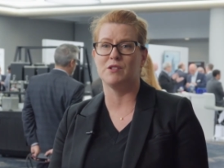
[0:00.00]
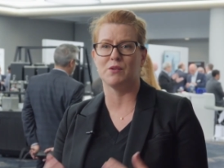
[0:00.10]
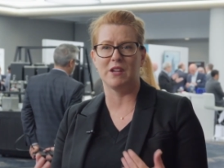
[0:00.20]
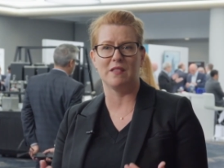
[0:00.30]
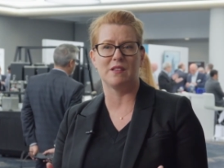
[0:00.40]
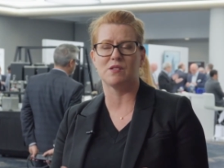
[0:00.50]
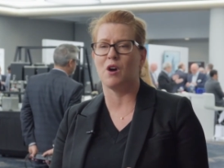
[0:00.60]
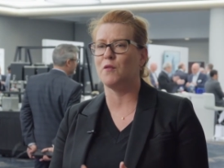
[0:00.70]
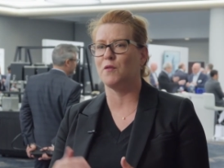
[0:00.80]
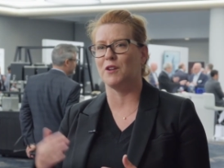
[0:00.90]
doing this
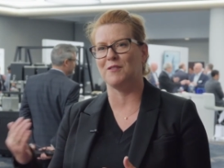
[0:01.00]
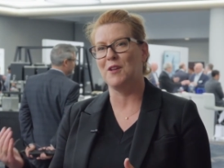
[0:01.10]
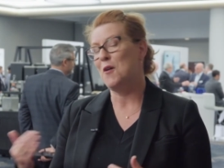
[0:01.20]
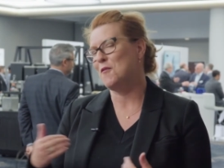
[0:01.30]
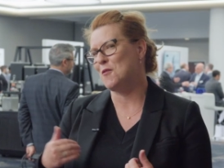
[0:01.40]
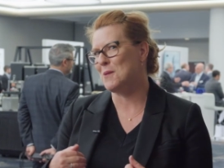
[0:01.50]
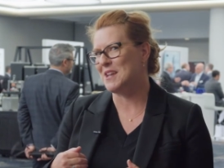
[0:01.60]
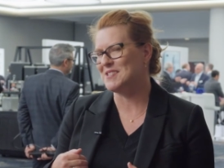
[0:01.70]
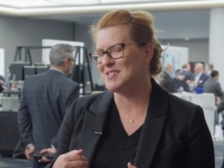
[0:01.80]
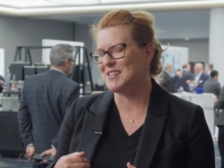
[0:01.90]
often for
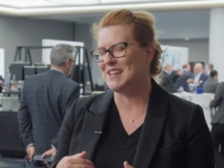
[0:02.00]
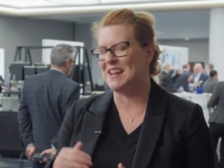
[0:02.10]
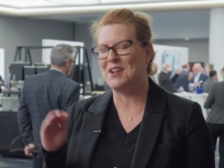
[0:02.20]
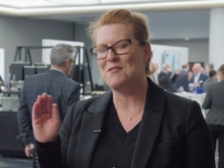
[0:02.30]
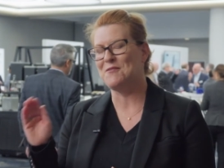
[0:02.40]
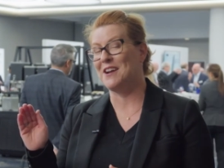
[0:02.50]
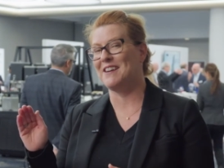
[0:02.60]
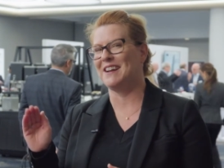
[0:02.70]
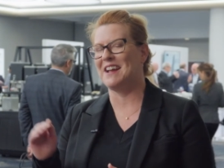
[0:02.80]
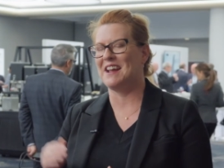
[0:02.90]
me in Sydney
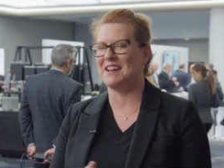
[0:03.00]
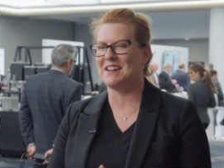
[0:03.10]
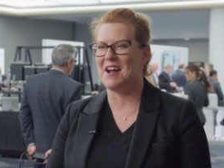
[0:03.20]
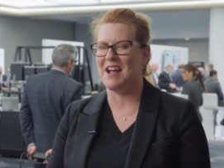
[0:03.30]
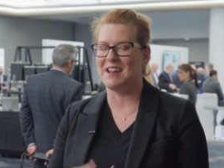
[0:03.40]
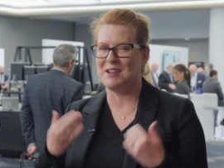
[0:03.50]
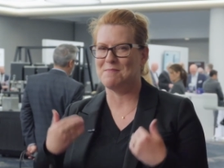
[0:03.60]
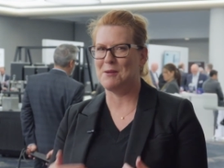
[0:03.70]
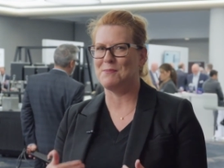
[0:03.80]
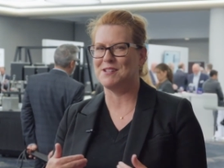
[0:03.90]
very late at night in my